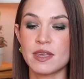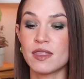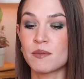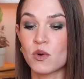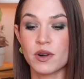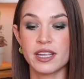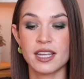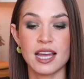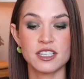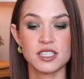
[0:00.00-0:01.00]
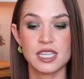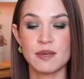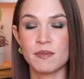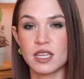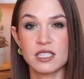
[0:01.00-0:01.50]
In the morning, I just
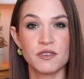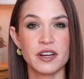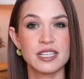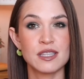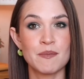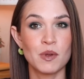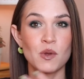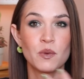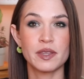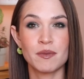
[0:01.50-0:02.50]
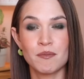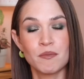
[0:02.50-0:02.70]
keep things very simple with